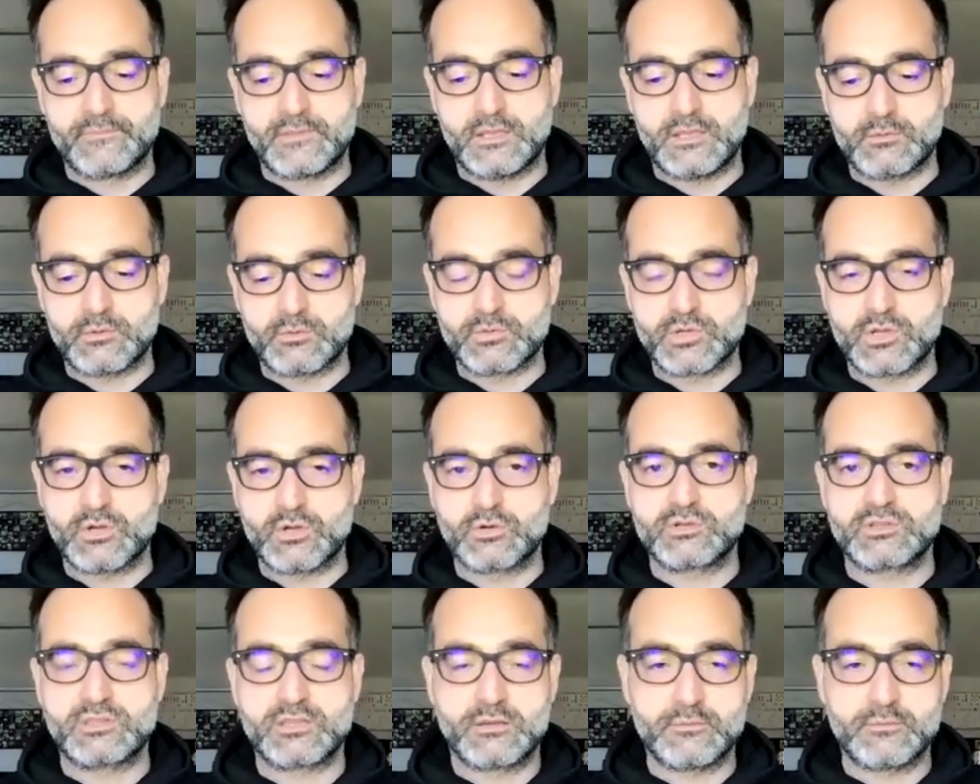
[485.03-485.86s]
And when we
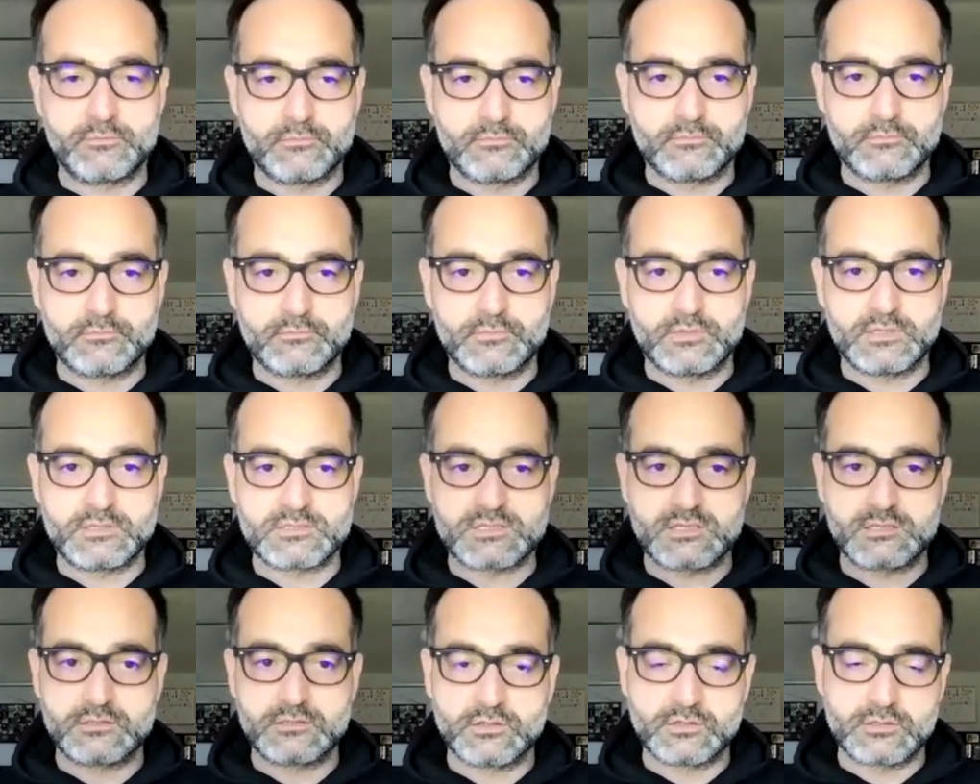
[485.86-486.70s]
go to them and
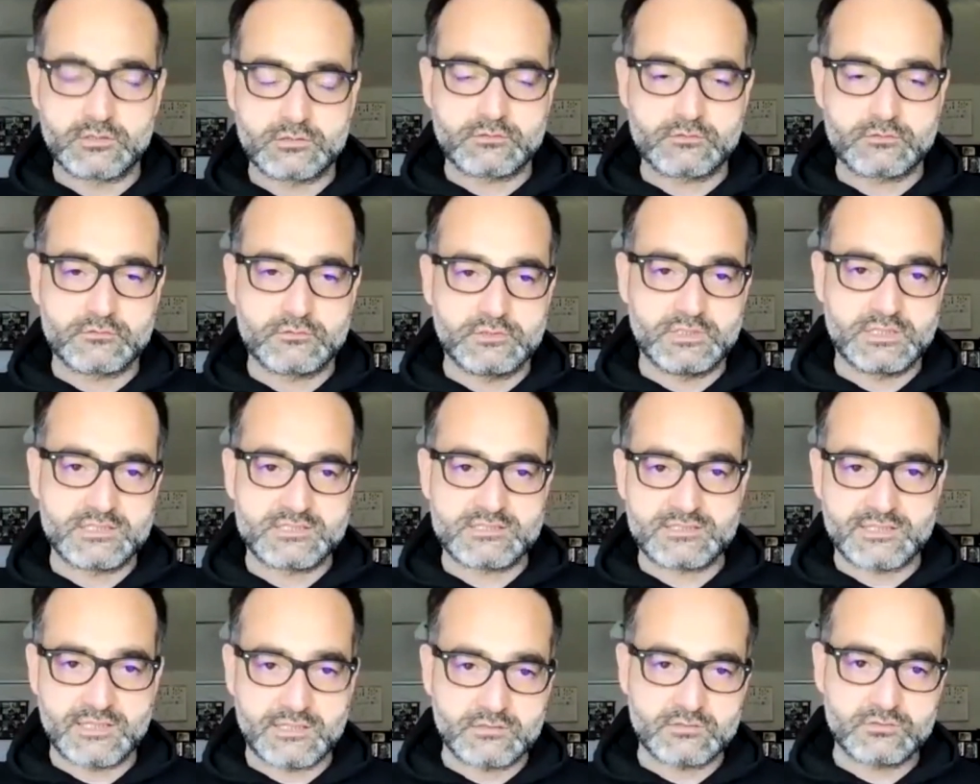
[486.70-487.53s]
say, look,
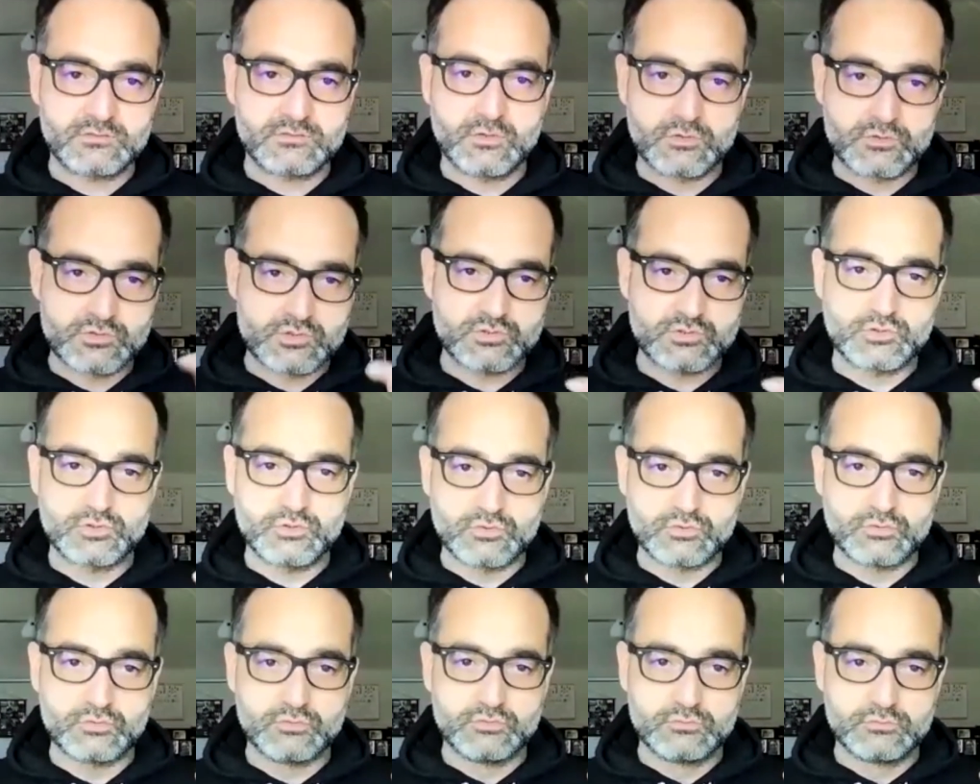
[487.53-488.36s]
let's take those
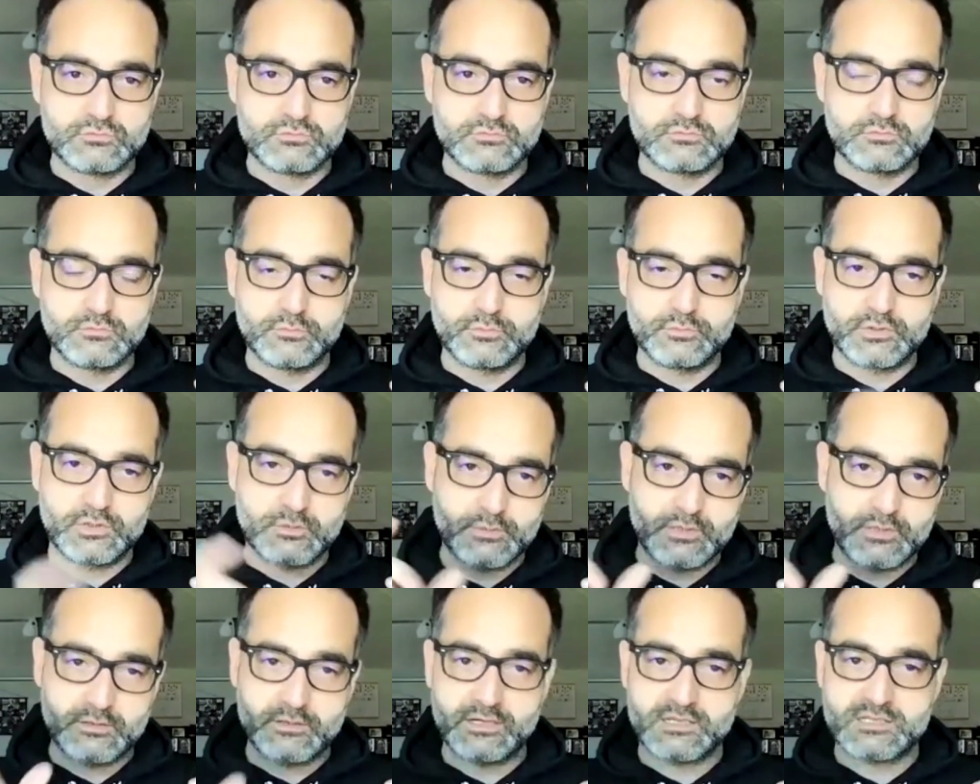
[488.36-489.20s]
2, put
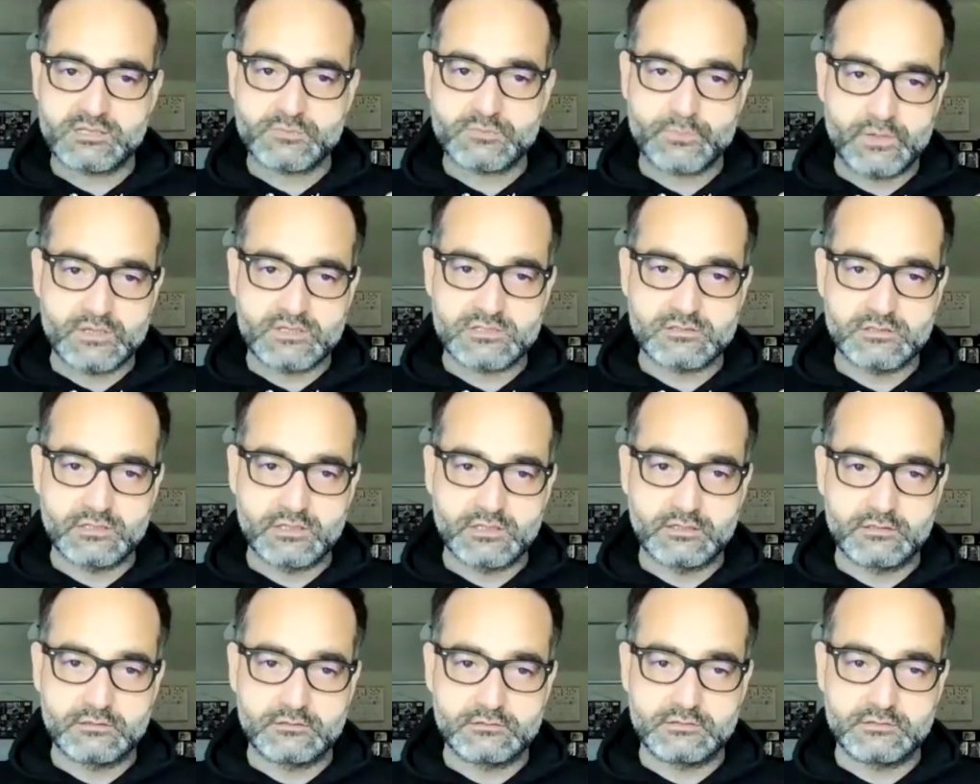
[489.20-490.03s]
them on an express
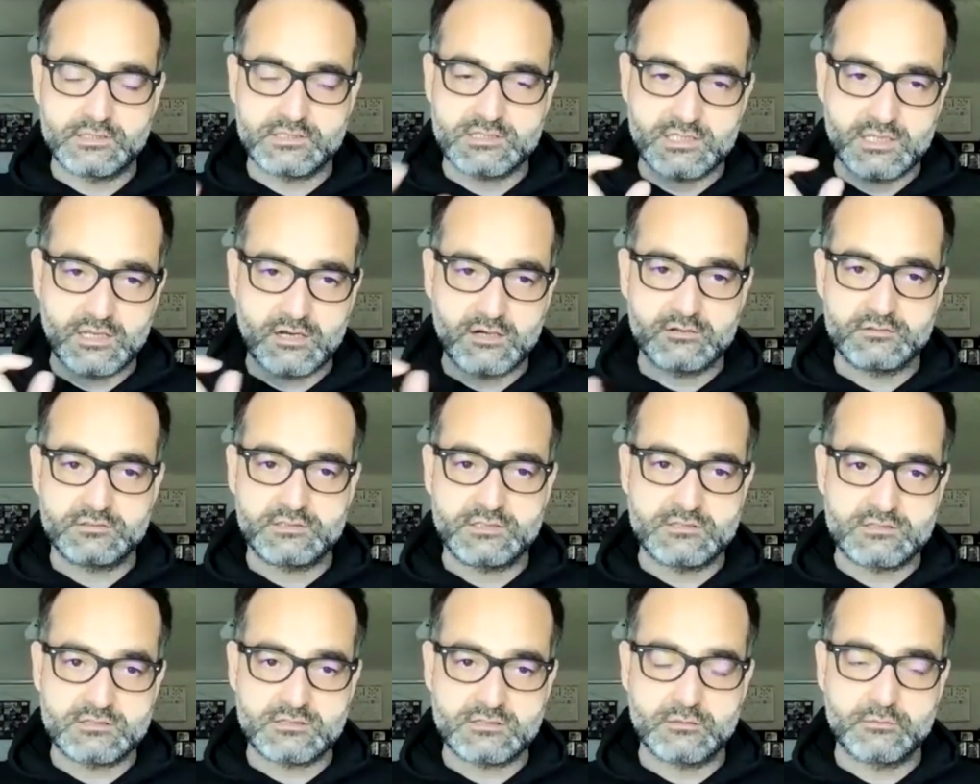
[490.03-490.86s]
lane, let's
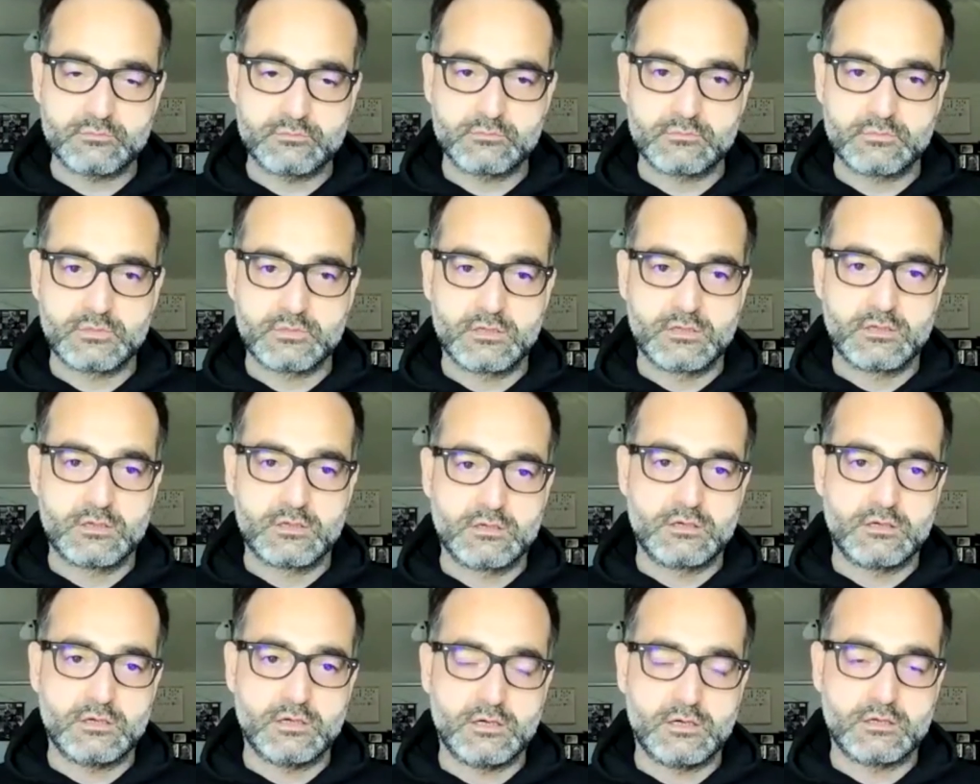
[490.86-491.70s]
guarantee some
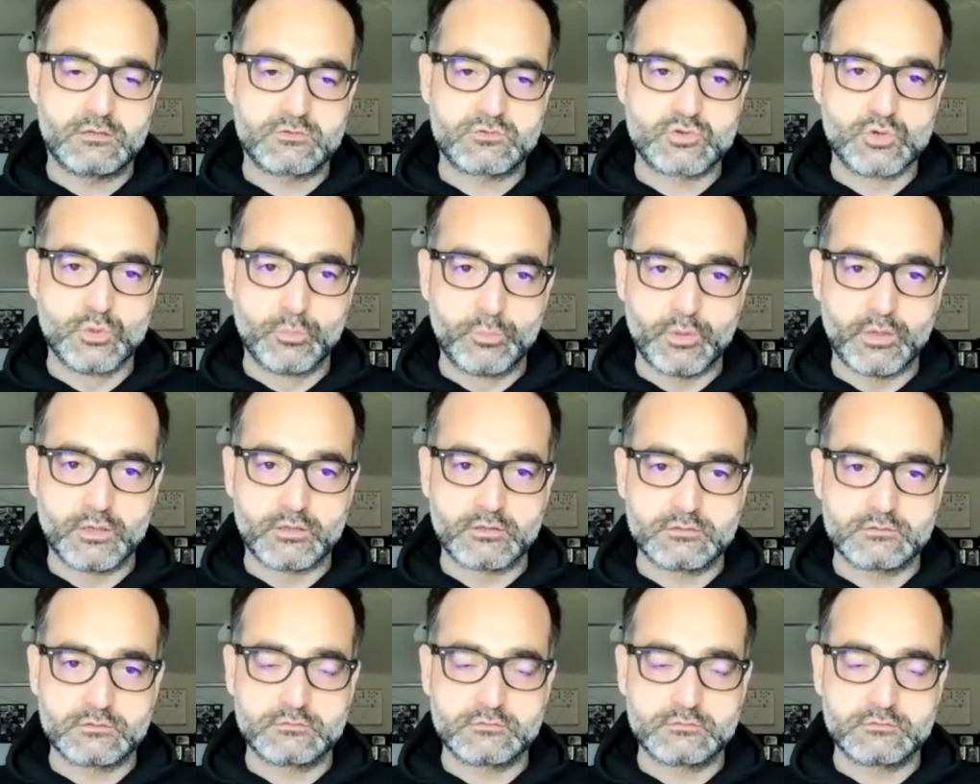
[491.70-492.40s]
throughput